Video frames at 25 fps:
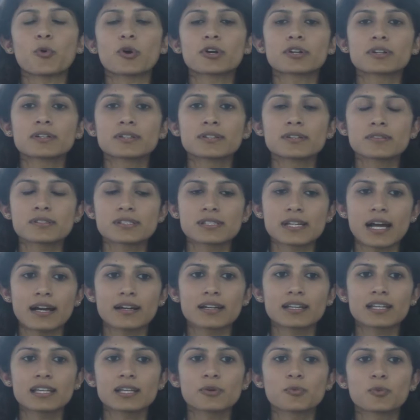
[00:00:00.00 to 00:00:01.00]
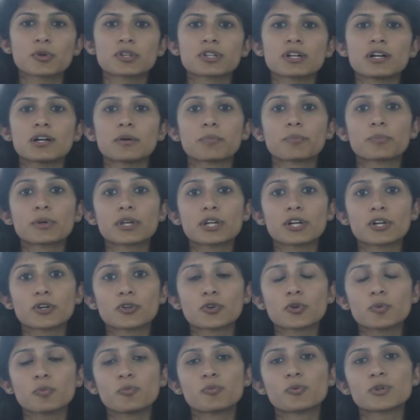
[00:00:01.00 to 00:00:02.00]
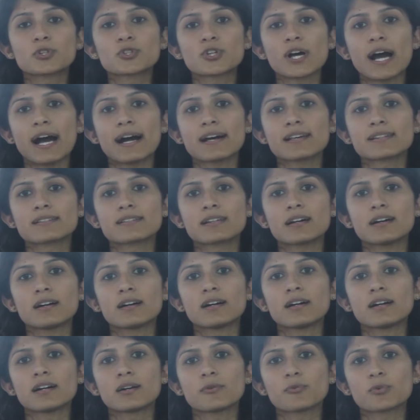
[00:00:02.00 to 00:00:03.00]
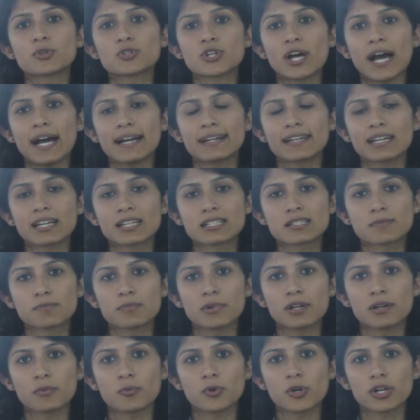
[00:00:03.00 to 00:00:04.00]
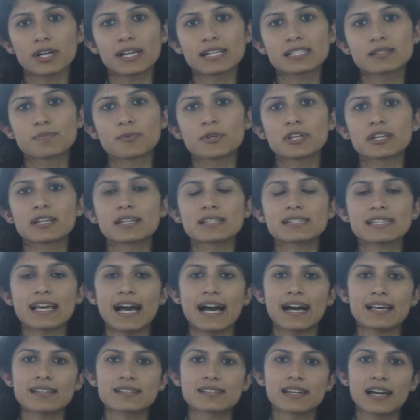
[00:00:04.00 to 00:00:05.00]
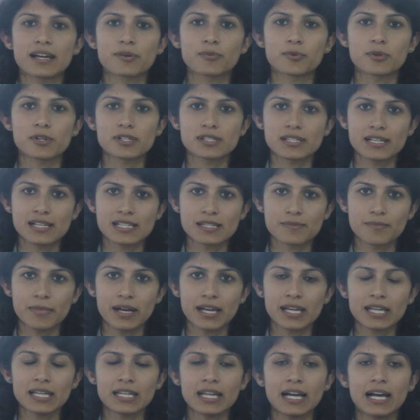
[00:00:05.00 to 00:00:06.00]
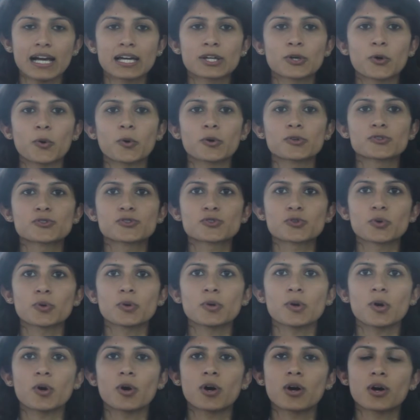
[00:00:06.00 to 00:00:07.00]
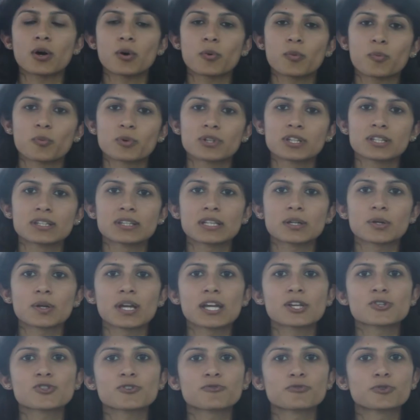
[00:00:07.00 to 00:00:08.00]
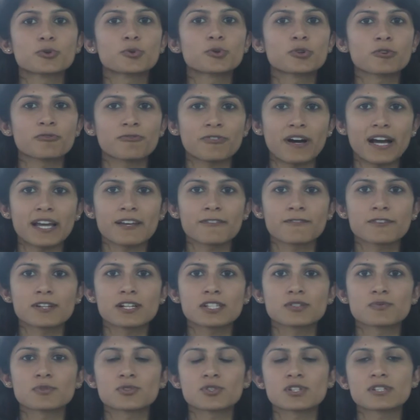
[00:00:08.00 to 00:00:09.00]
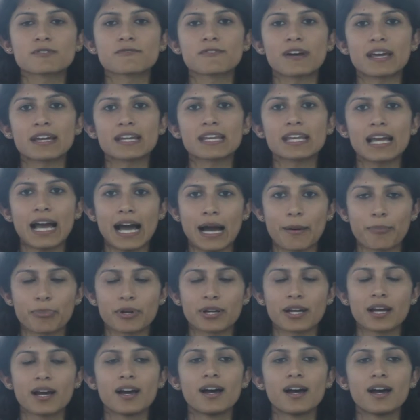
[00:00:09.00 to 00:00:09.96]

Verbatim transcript: wanted to study with a peer group which had uh, which had ex uh, work experience as diverse as mine and also uh, within the range of two to five years, which is very apt.